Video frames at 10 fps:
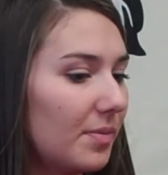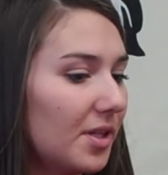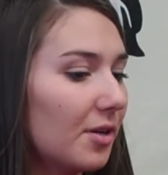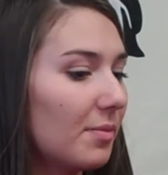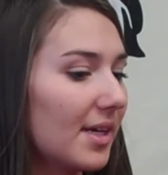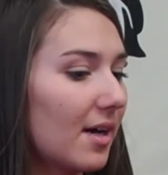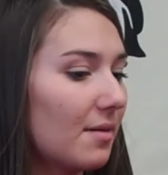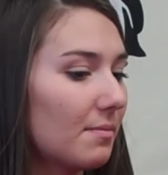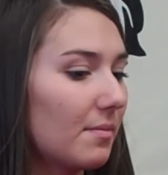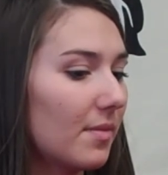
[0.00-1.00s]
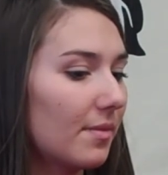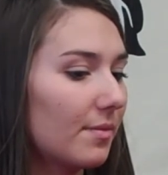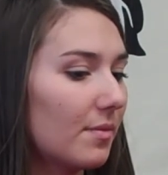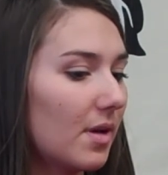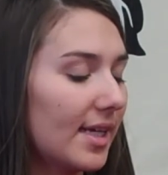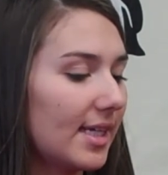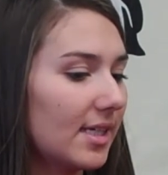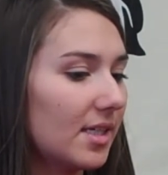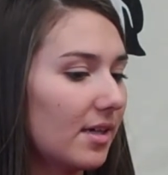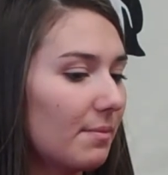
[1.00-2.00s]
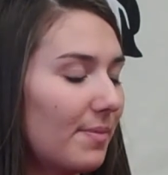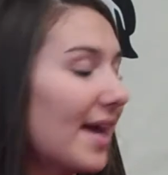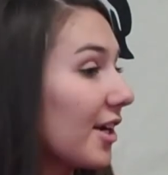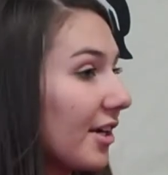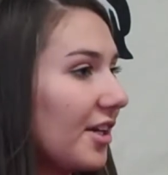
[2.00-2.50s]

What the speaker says: you know, become better.